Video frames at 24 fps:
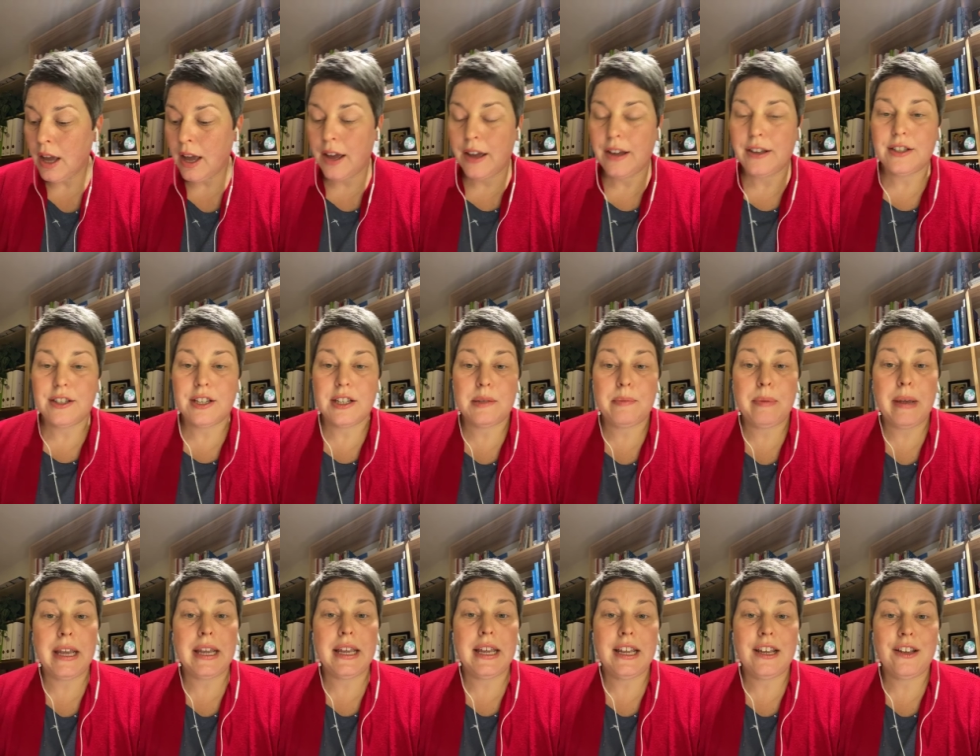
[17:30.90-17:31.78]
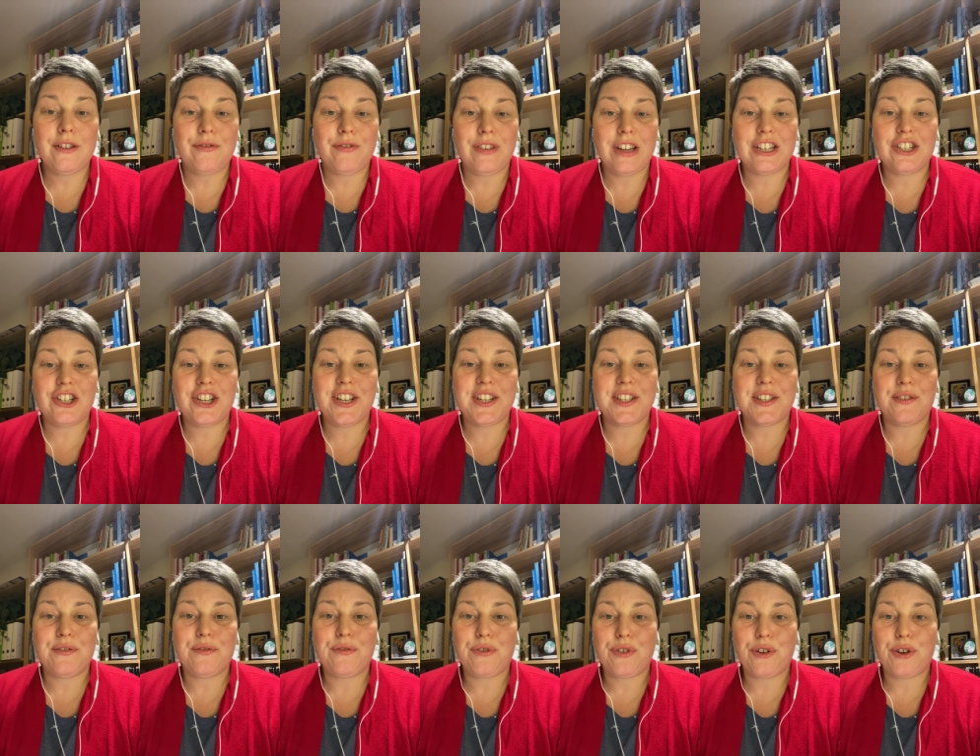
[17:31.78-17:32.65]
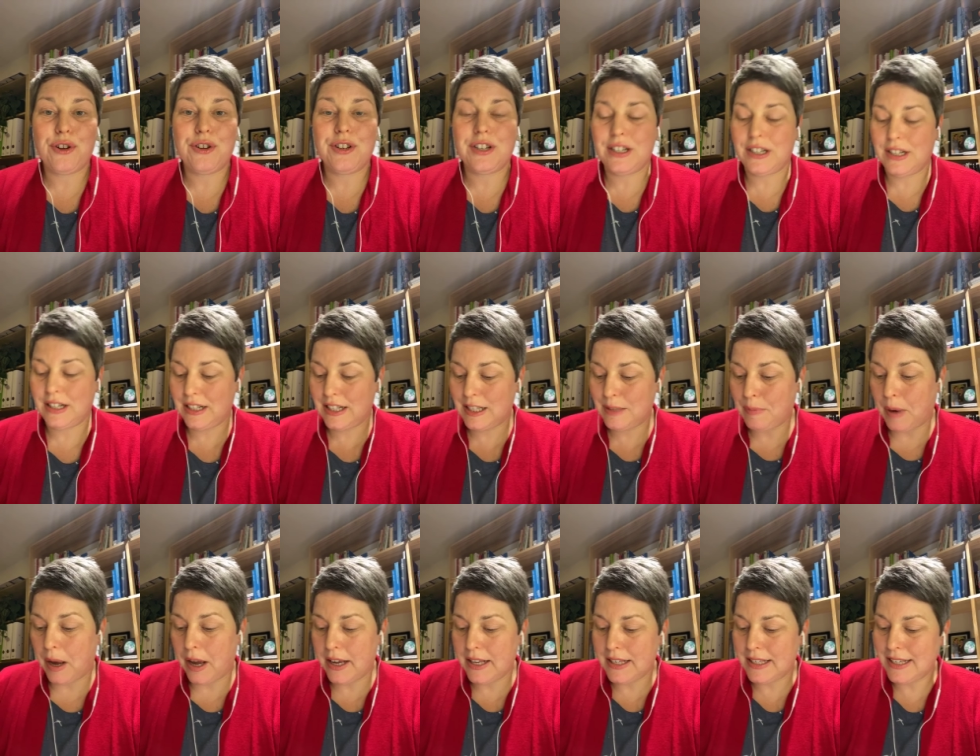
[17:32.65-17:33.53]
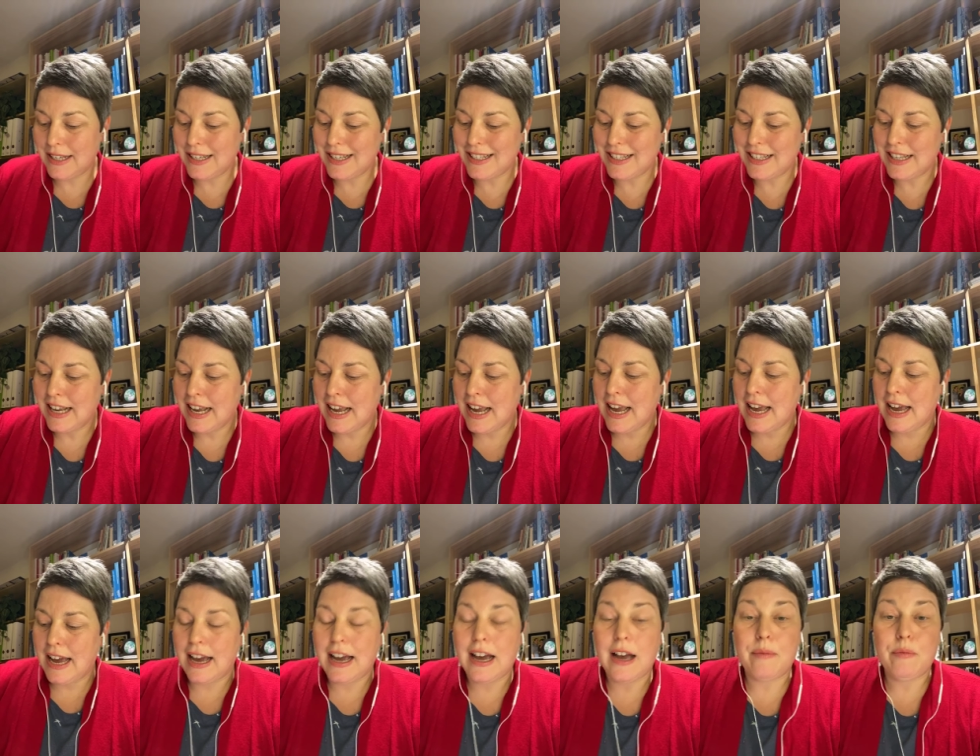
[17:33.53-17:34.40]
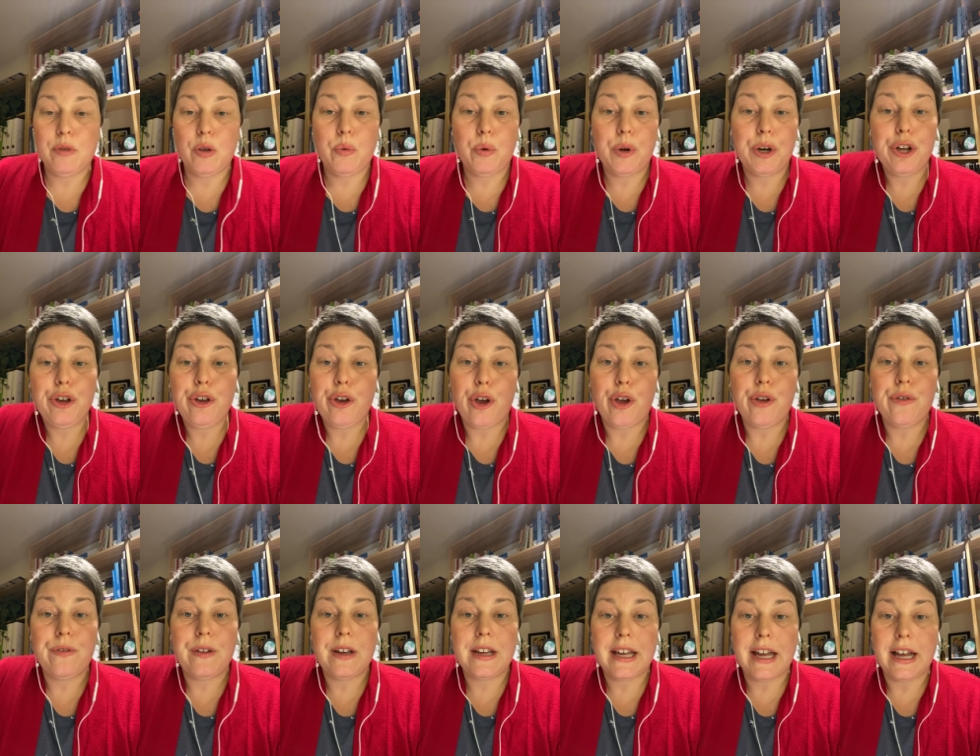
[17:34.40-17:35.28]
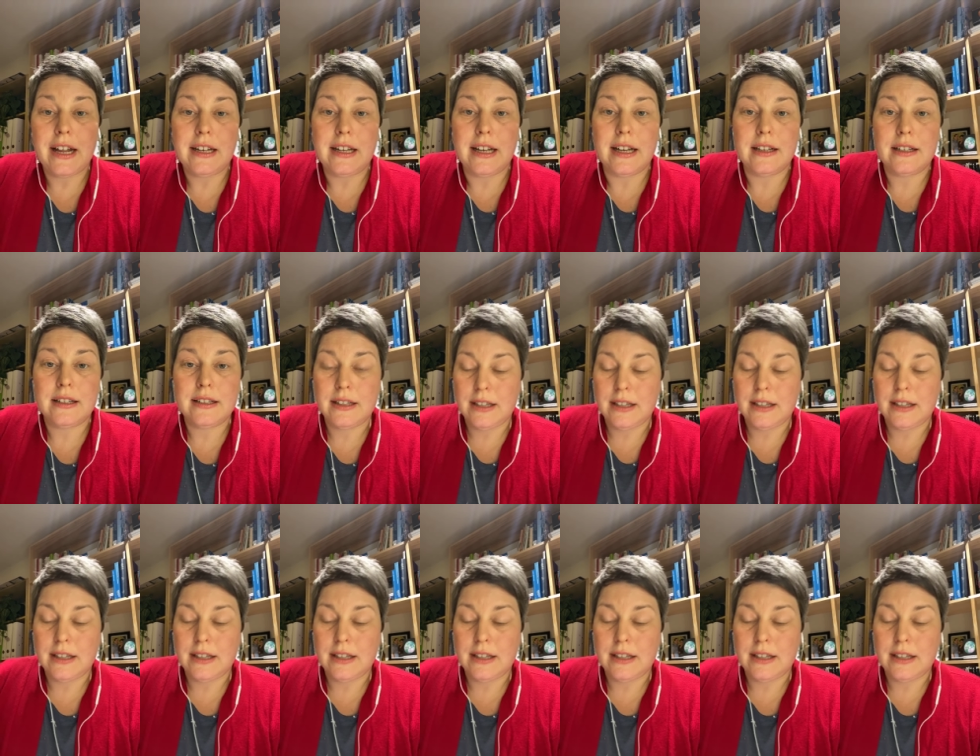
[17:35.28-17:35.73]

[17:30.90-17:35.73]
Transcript: So, speaking of veggies and fruit and spices, um, you want to go for colour.